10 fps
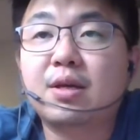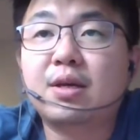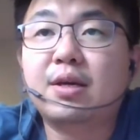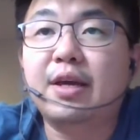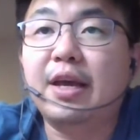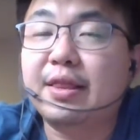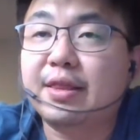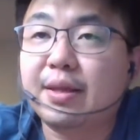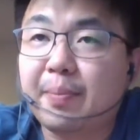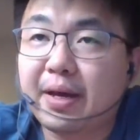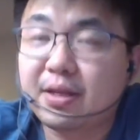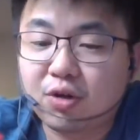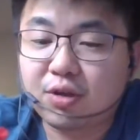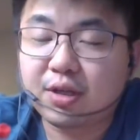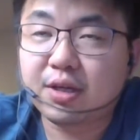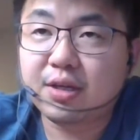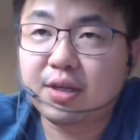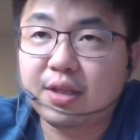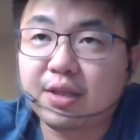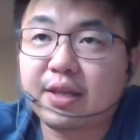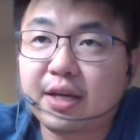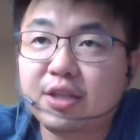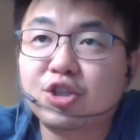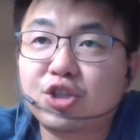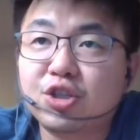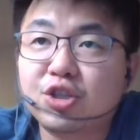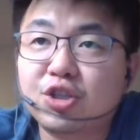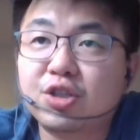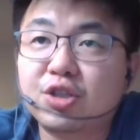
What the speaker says: It depends on the intention